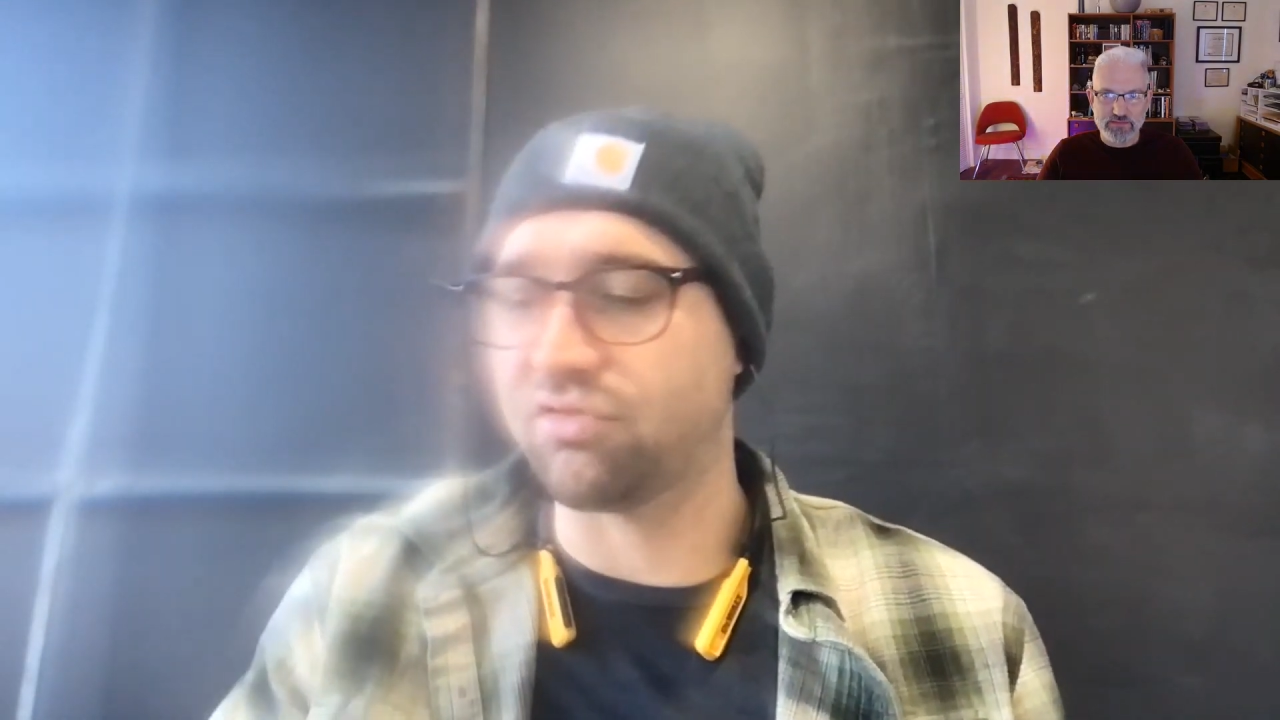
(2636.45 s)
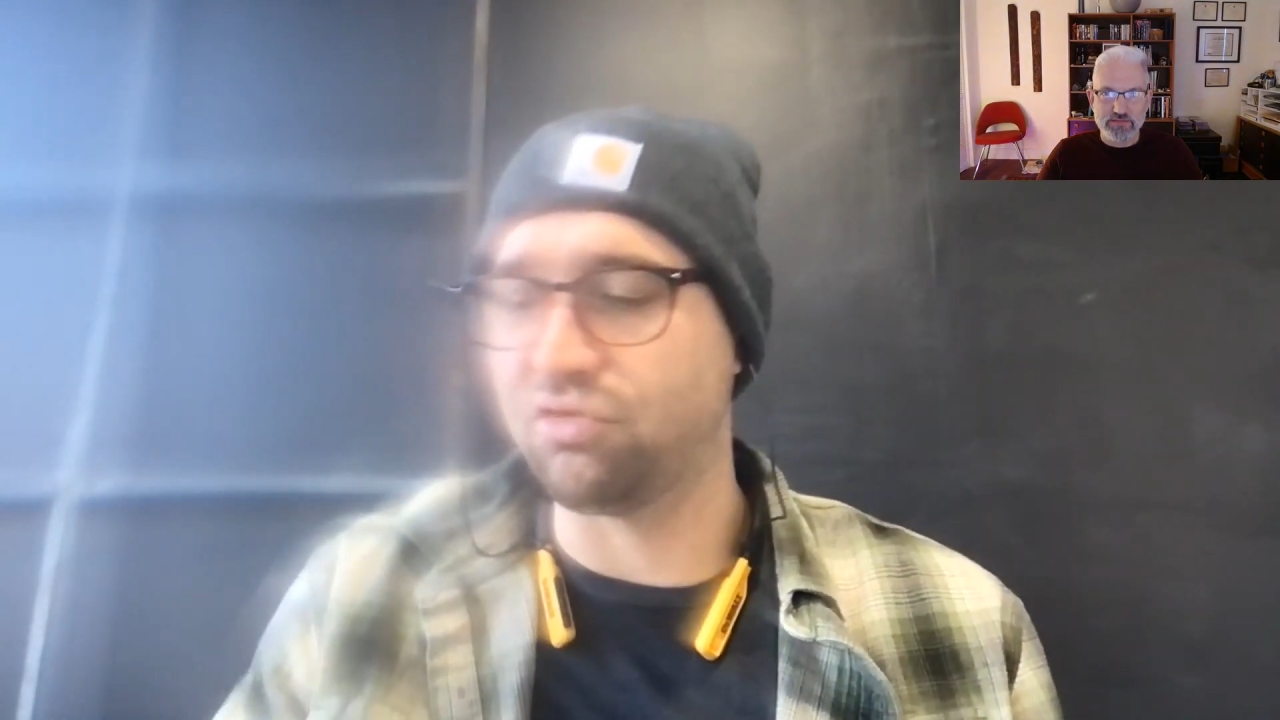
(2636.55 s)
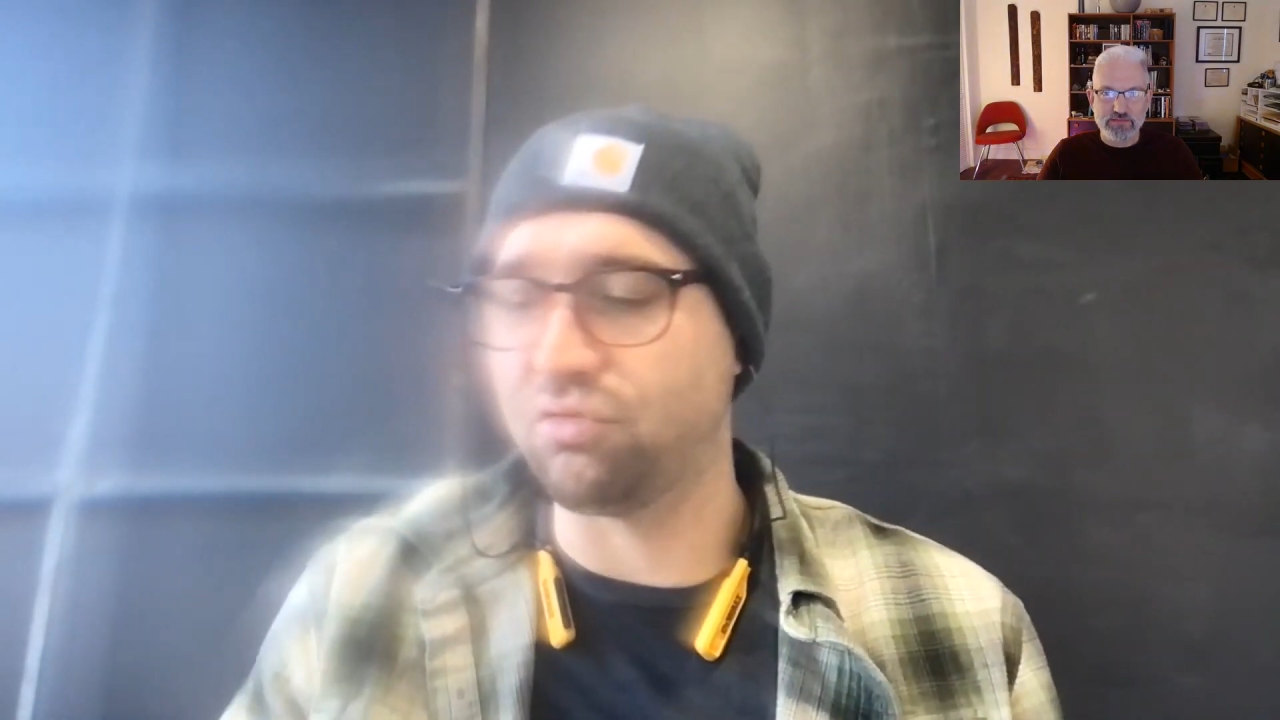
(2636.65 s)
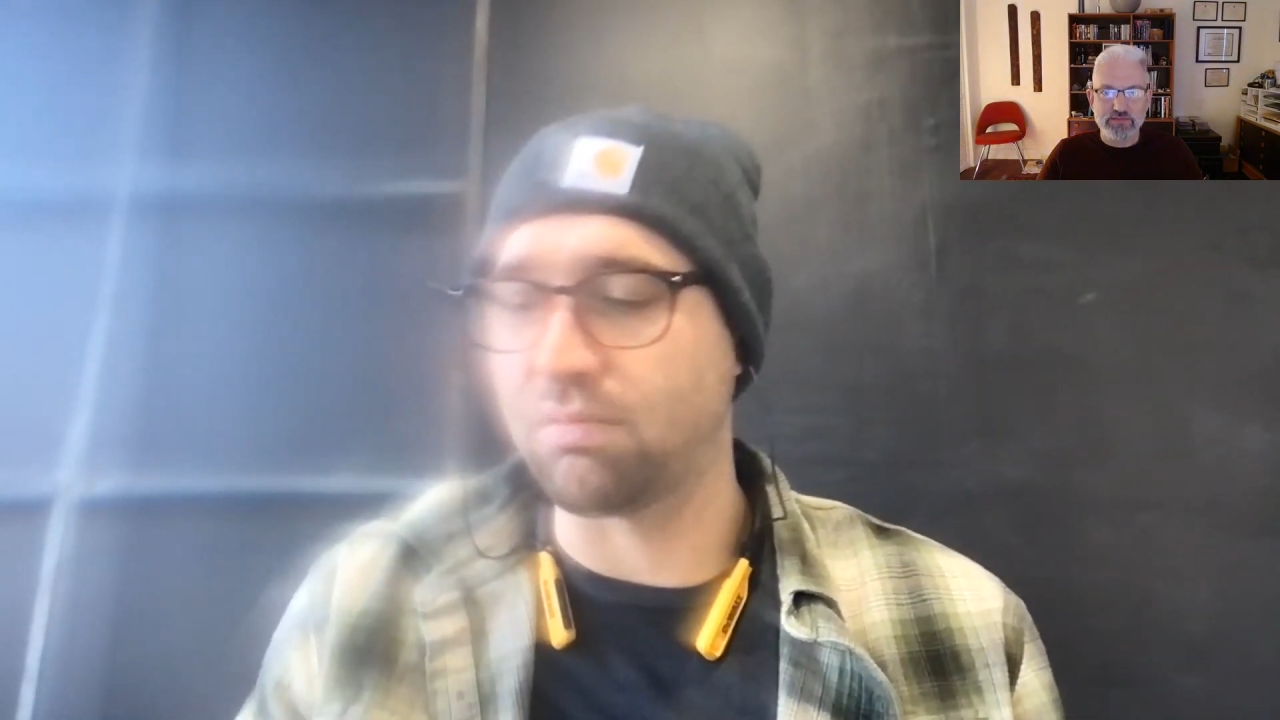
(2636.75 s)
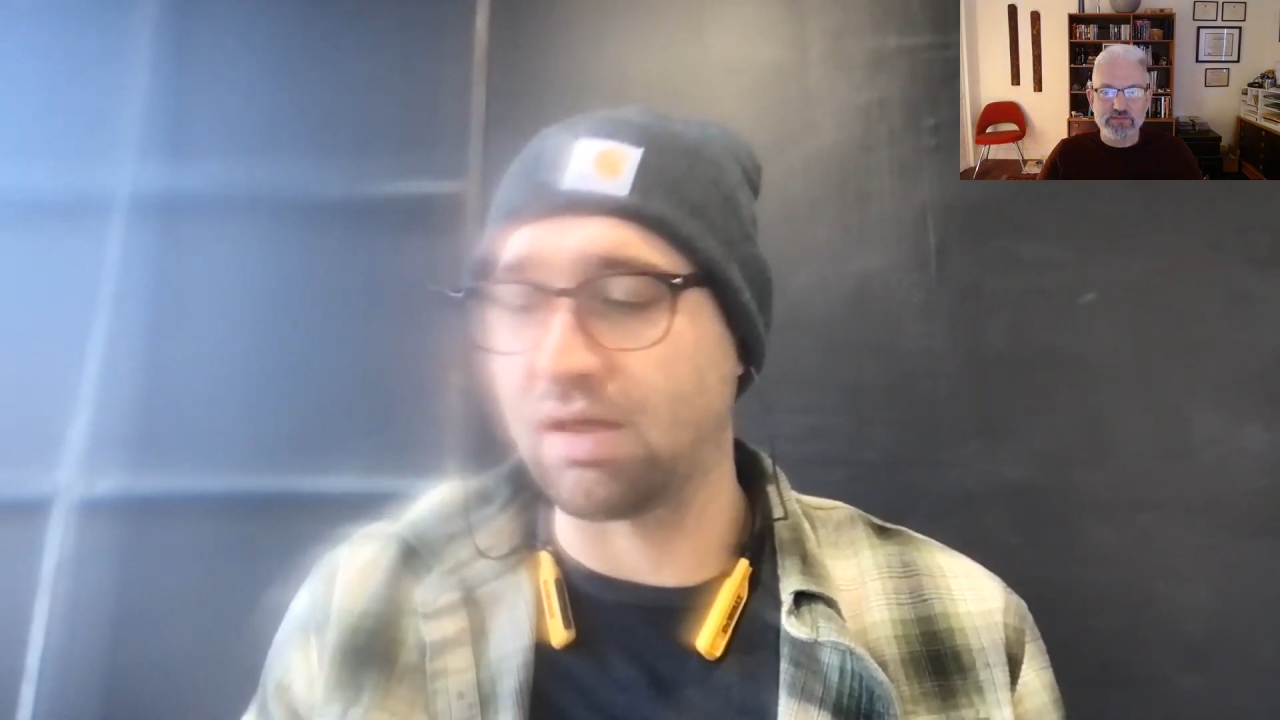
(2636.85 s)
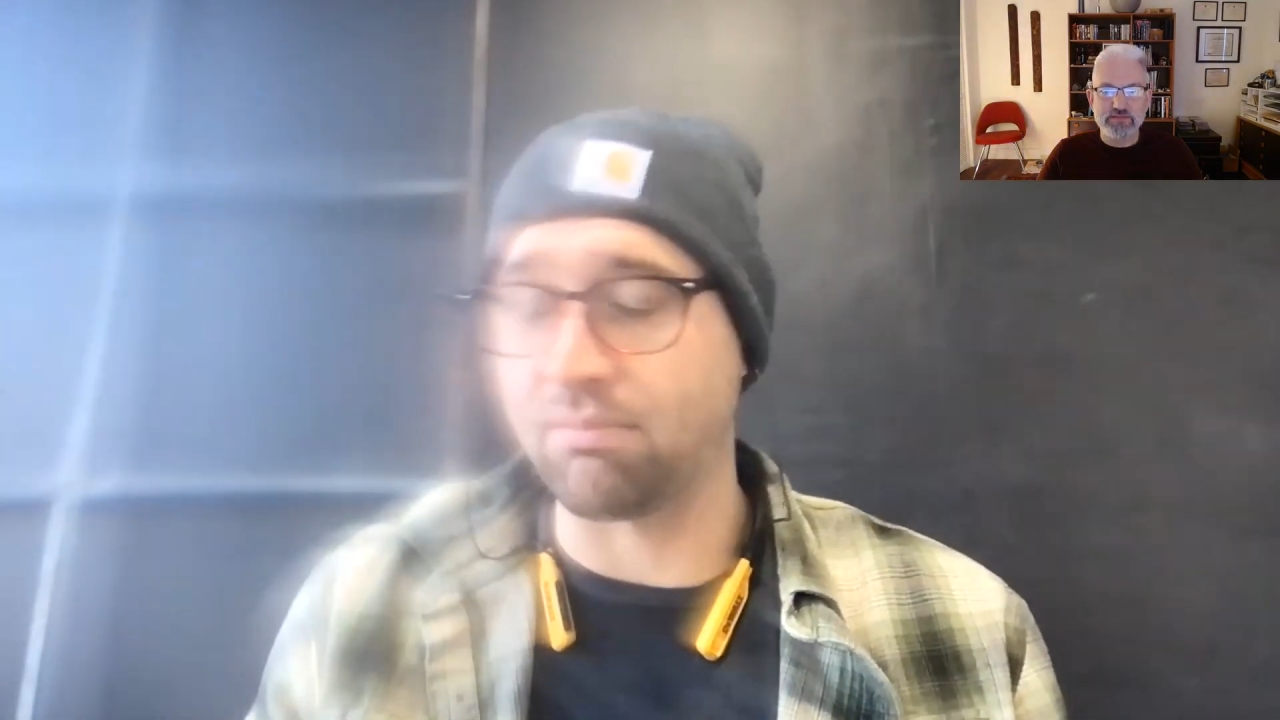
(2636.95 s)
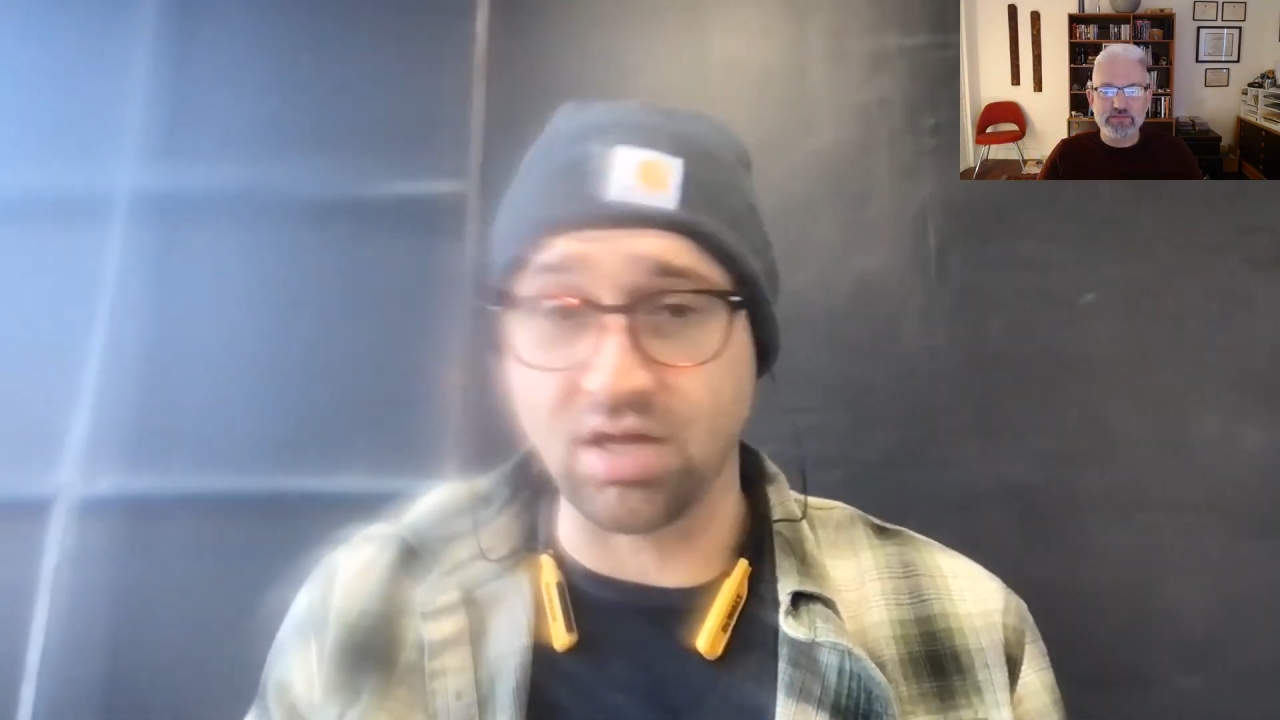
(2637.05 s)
to my